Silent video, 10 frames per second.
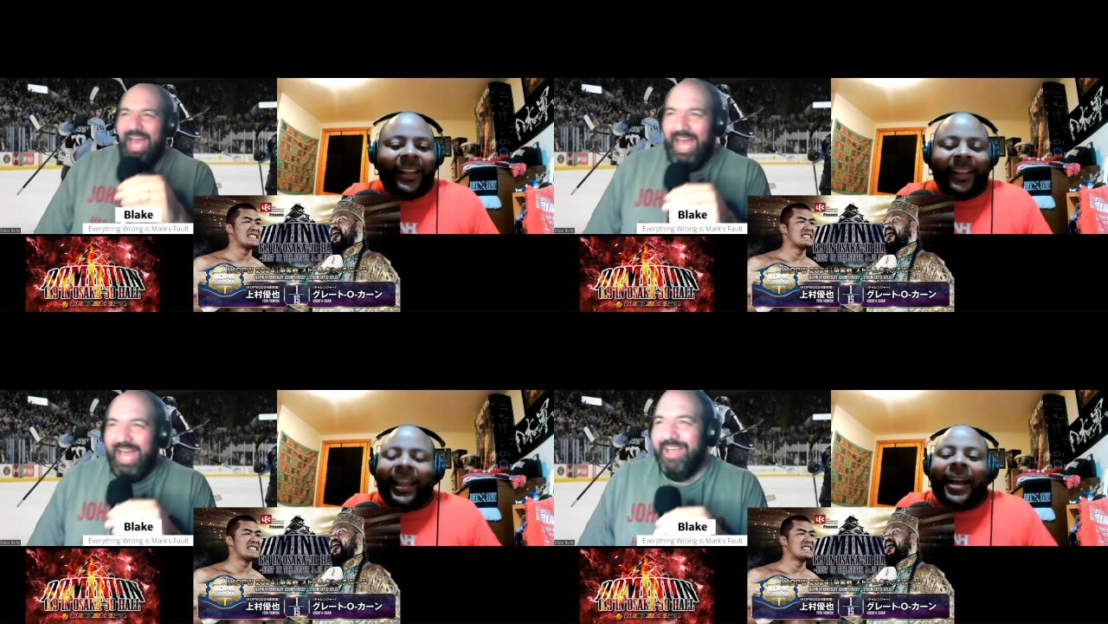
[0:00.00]

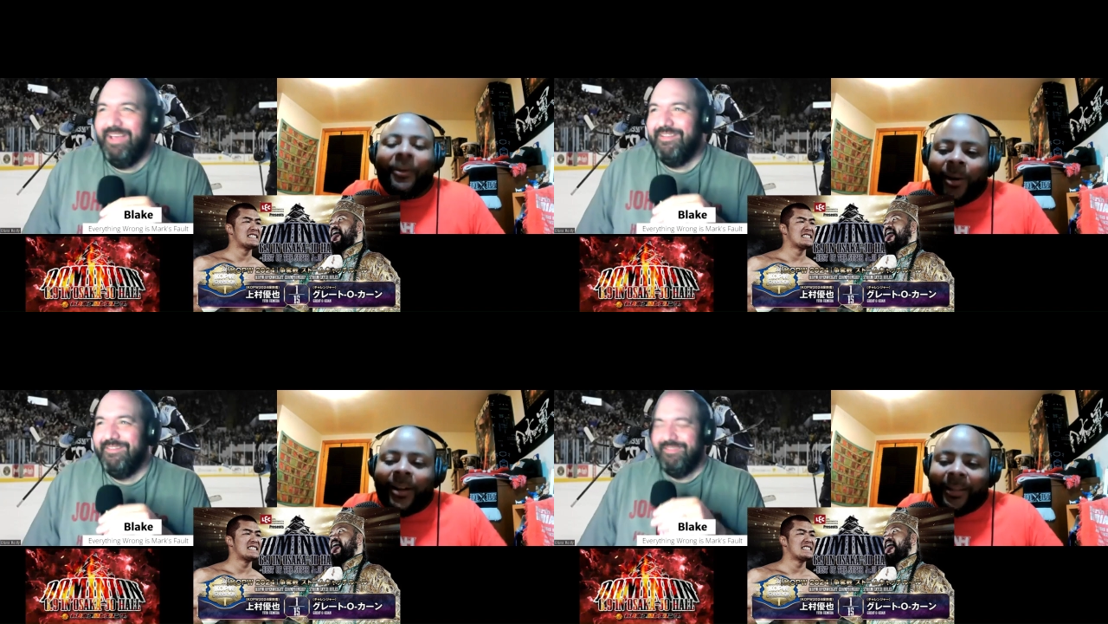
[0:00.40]
Speaker 1: Like I
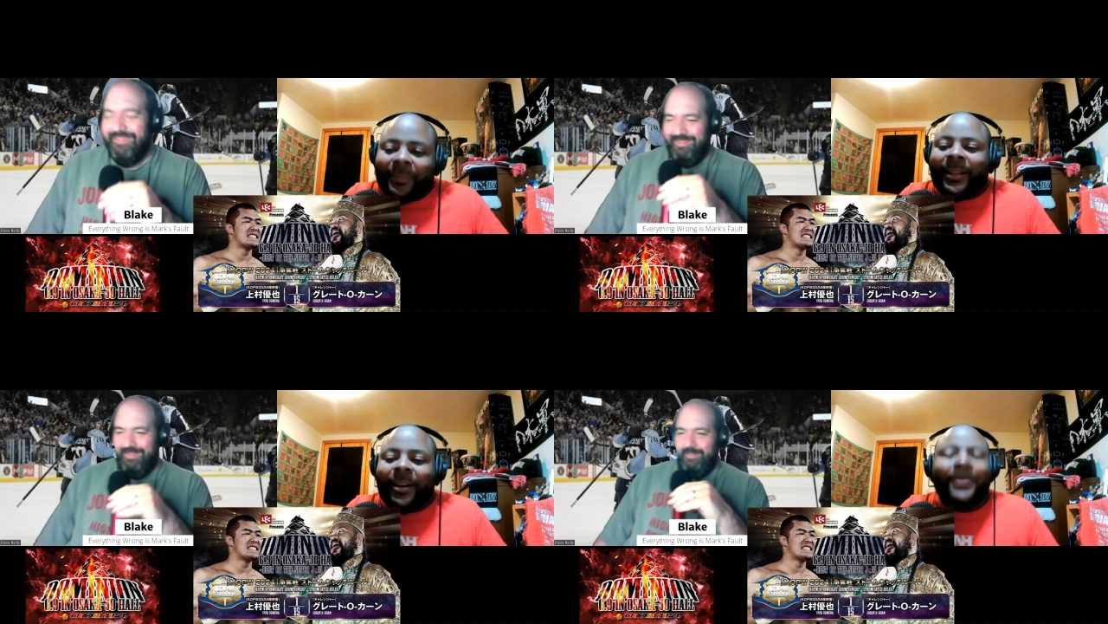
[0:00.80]
wanted him to
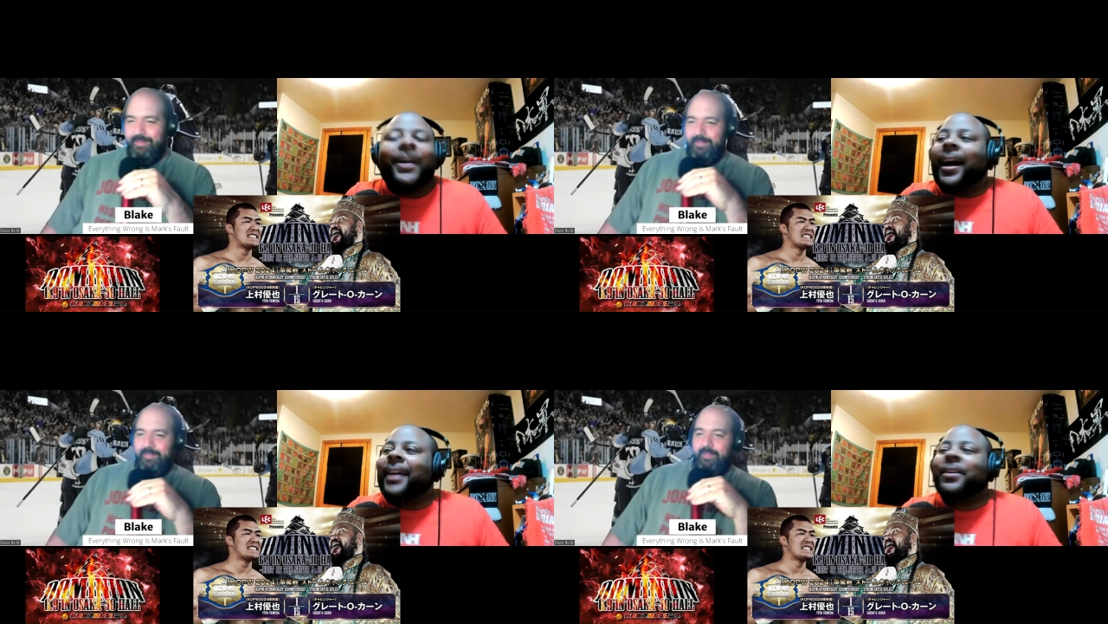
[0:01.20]
come.
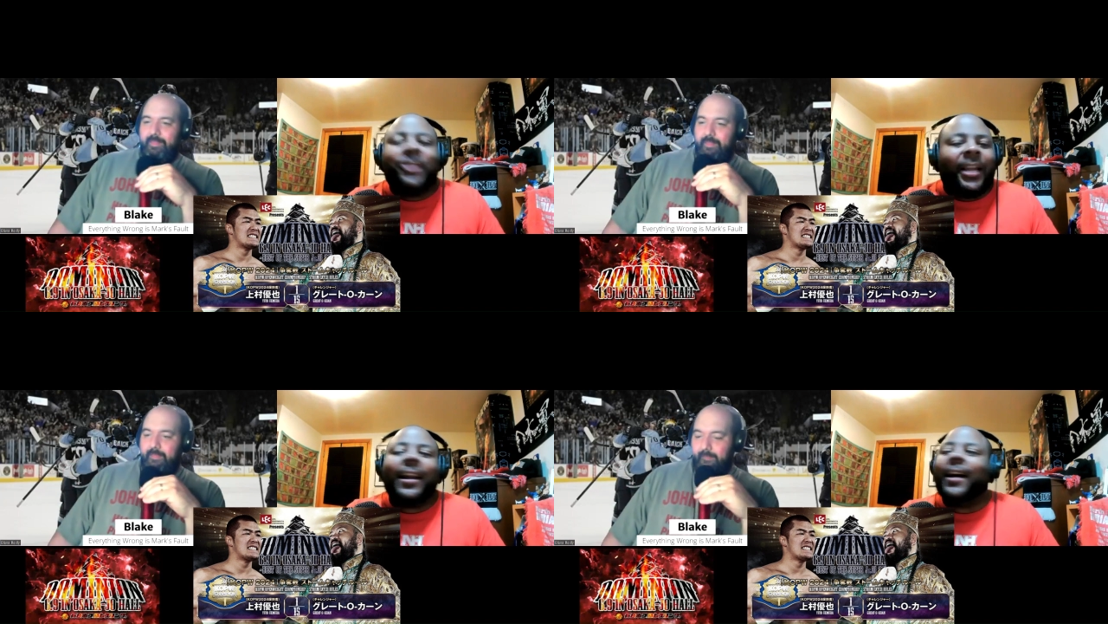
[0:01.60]
I know
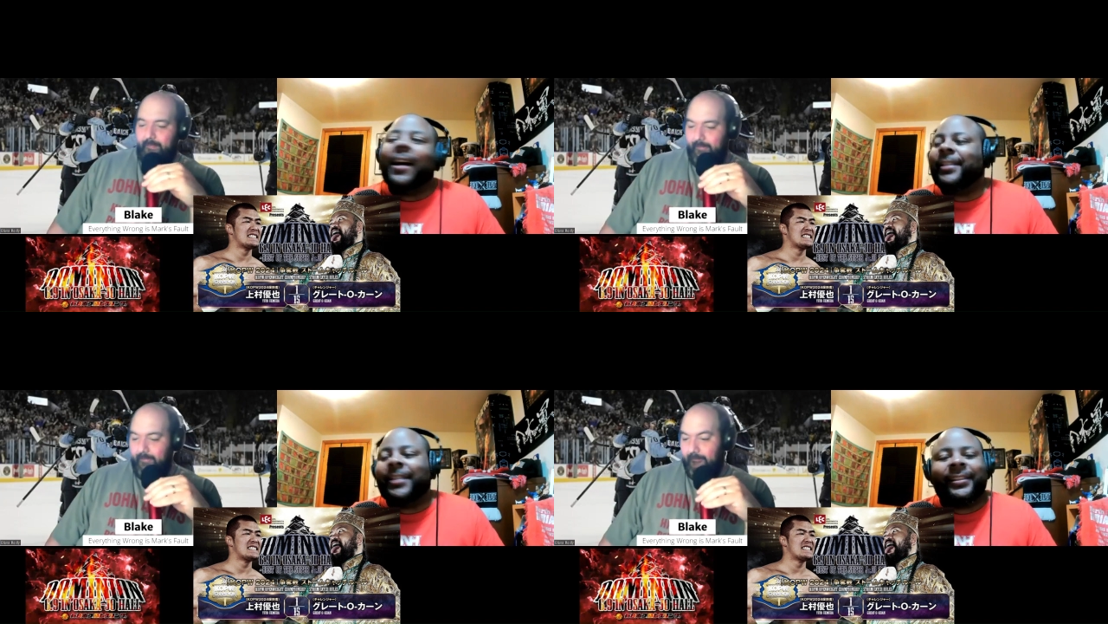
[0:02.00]
Tanahashi
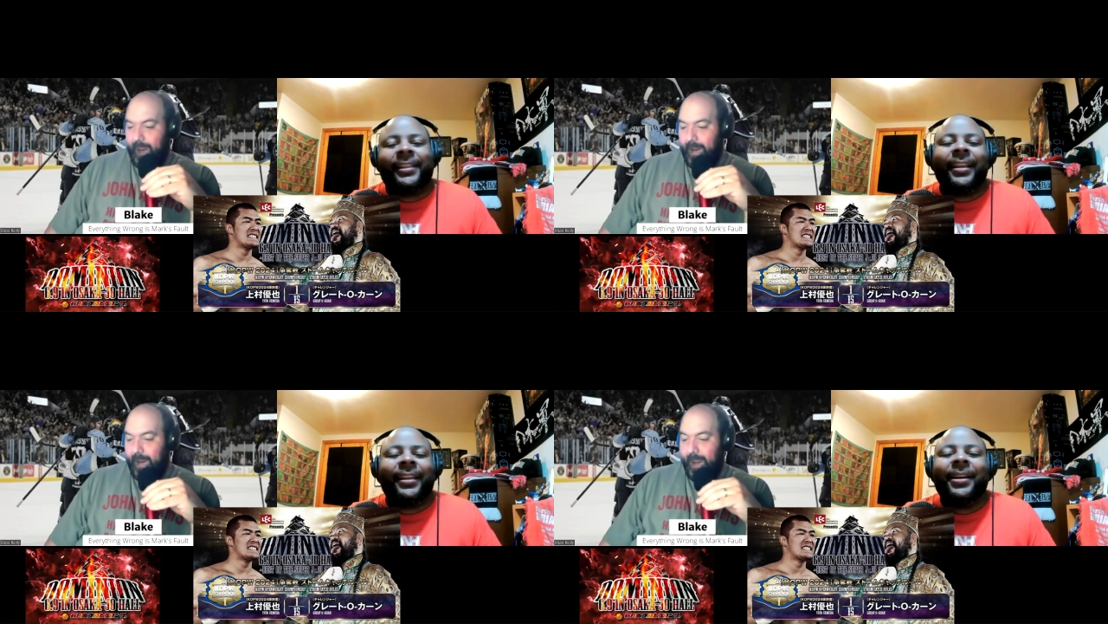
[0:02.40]
just
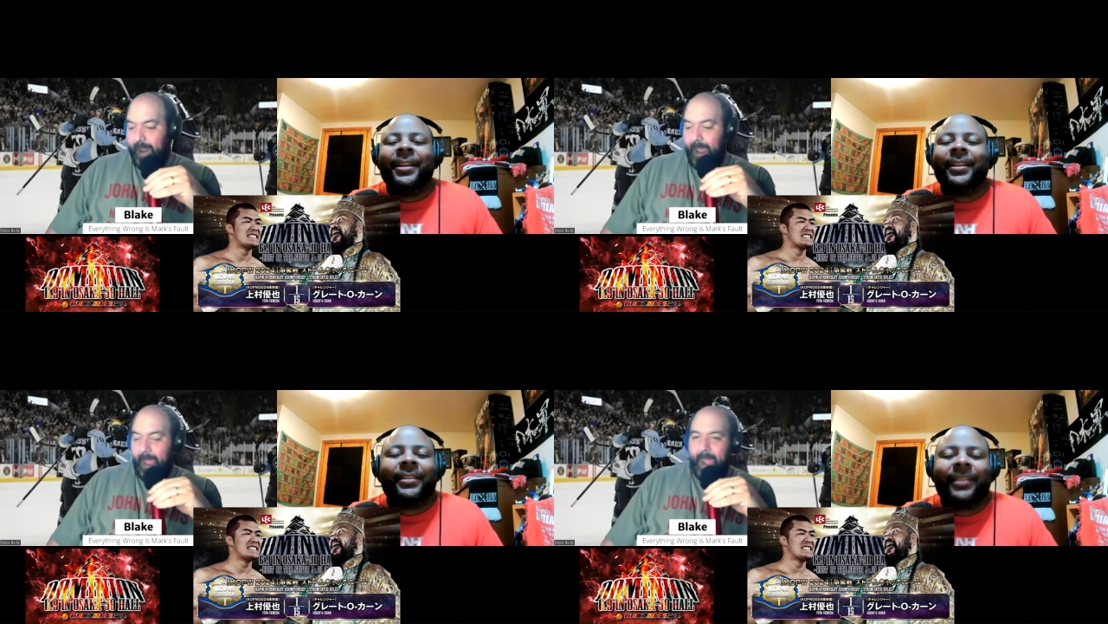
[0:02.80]
said,
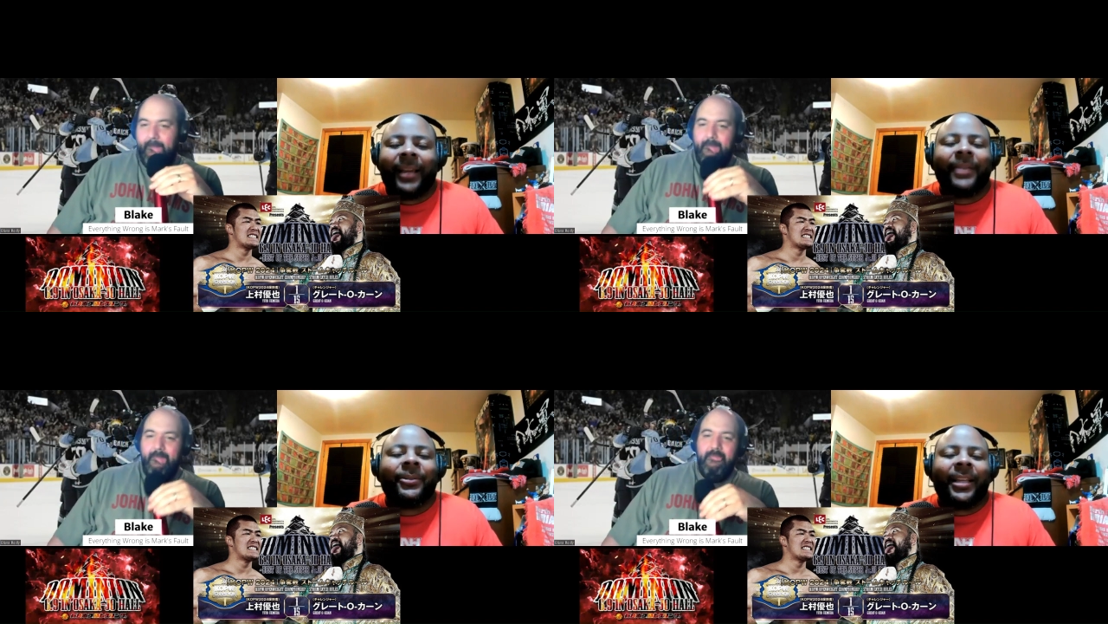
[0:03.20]

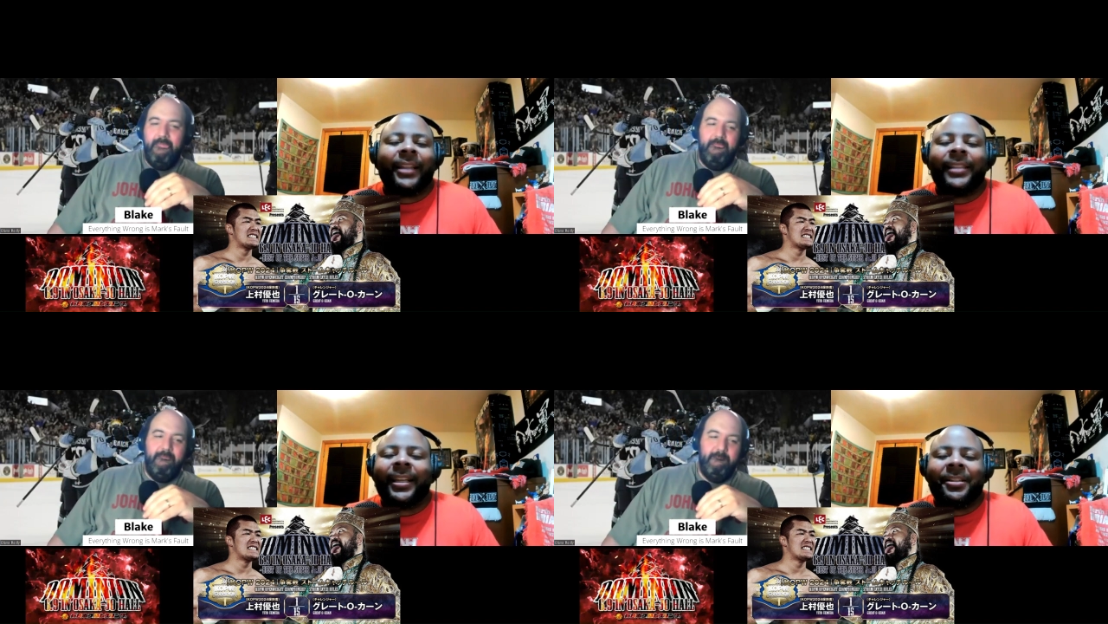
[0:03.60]
titles got to
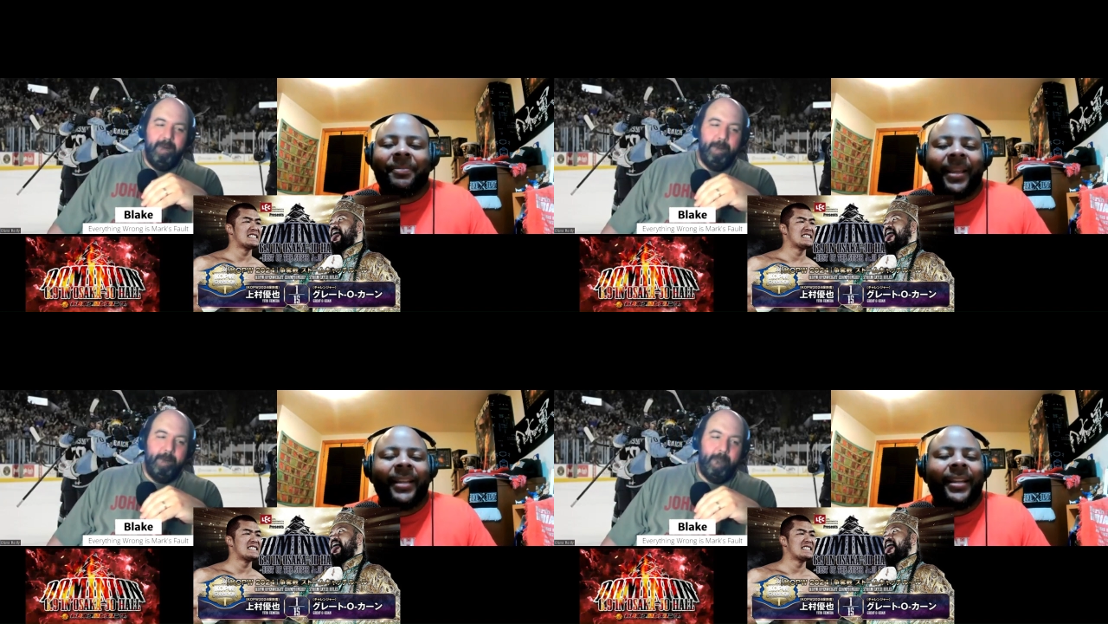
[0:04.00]
stay in
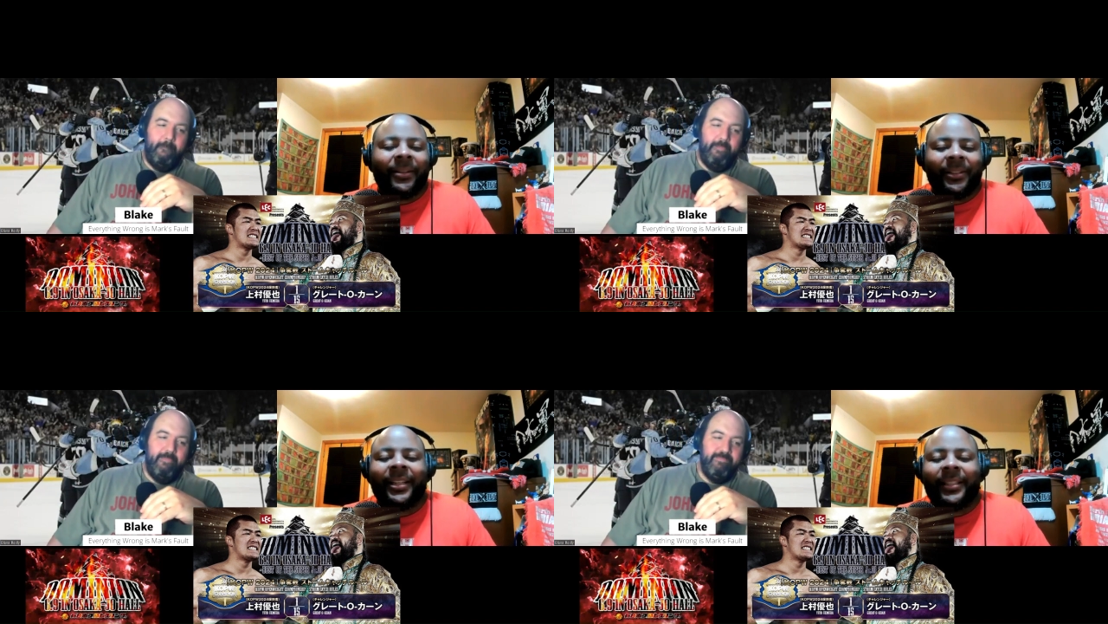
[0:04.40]
Japan, titles
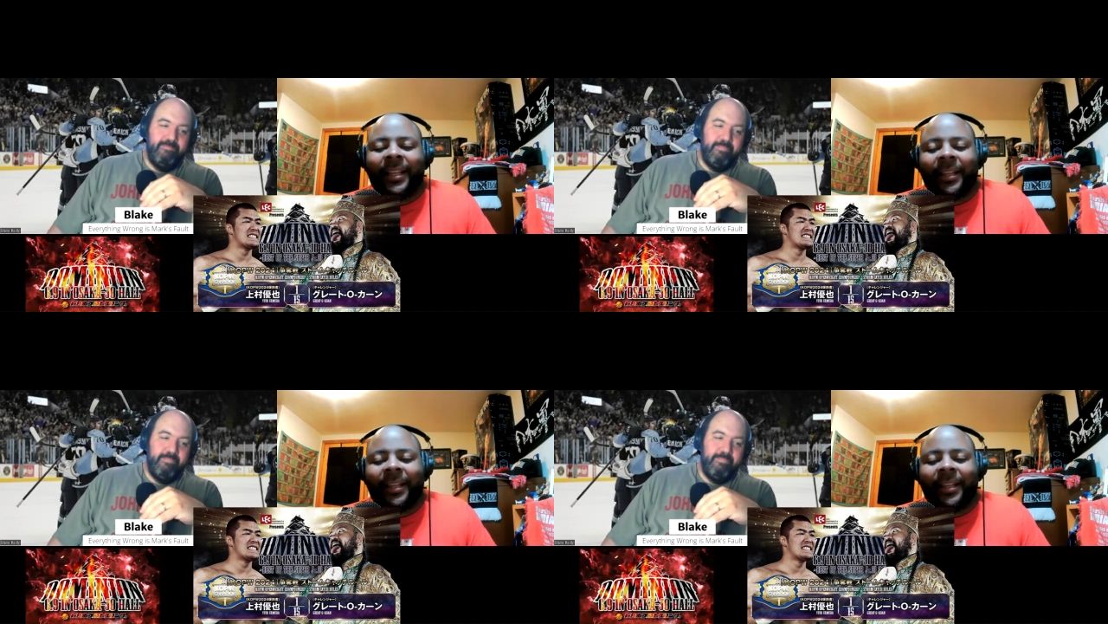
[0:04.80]
got to stay in